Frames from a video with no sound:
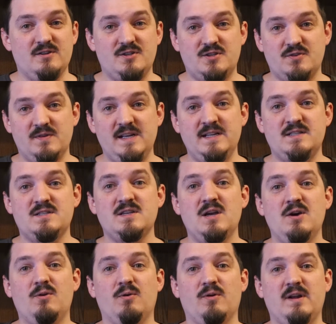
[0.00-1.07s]

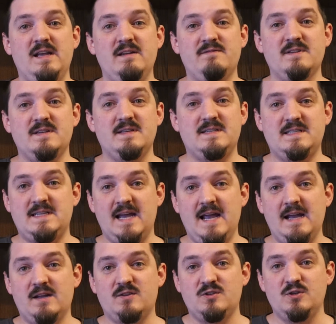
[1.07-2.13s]
streets, or even
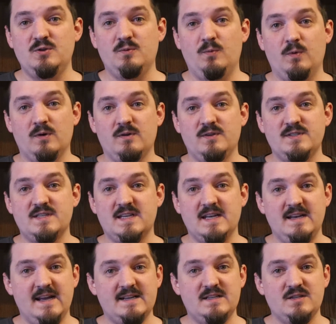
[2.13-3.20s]
take to worlds
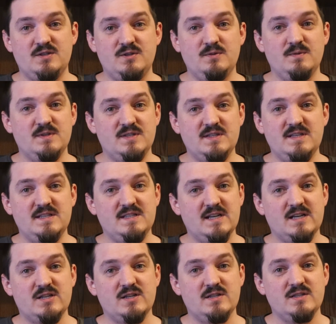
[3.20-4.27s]
connected to the city
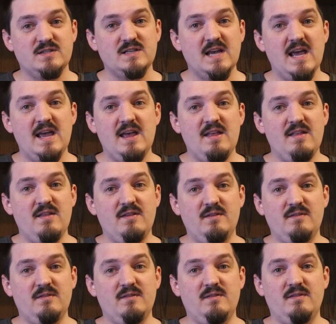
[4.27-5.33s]
sections.
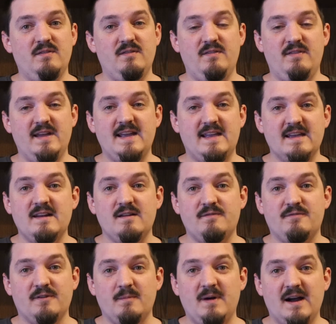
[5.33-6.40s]
They get it
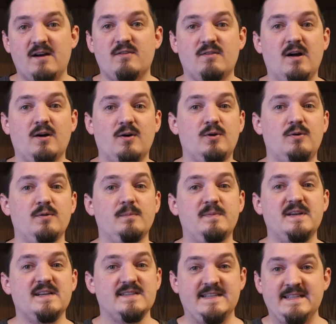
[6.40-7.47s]
from Iron Rock Hold
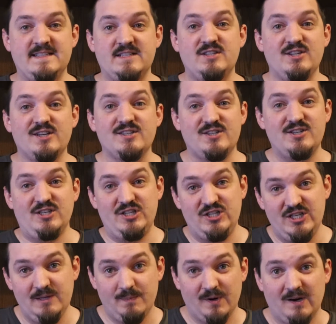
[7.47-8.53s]
because it's just
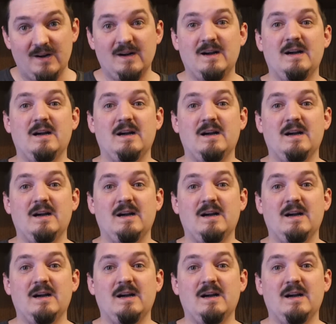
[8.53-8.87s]
cheaper.